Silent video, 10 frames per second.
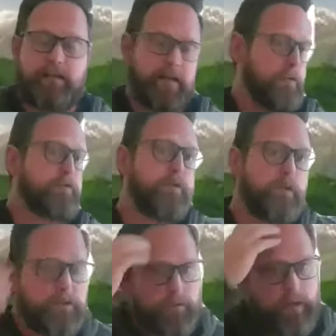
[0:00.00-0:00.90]
And I look
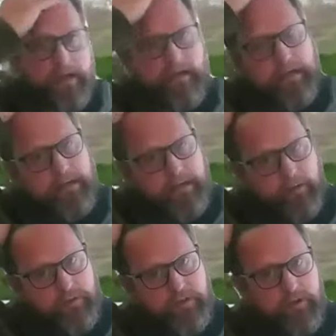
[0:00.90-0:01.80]
forward to reading it and
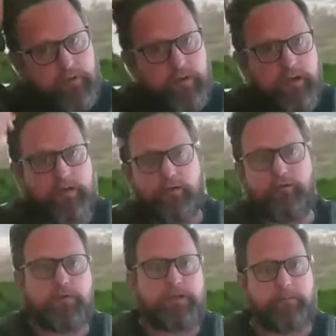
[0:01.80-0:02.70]
also your
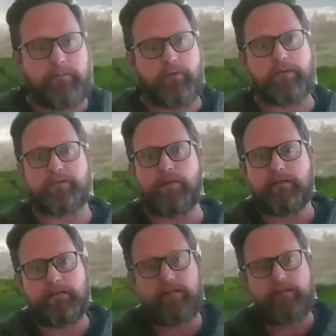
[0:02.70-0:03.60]
forthcoming book as
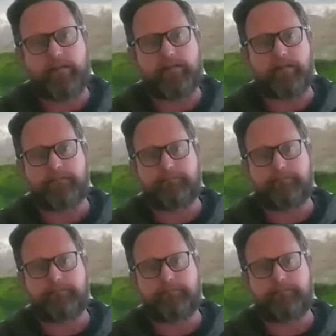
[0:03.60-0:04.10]
well. Thanks, Philip.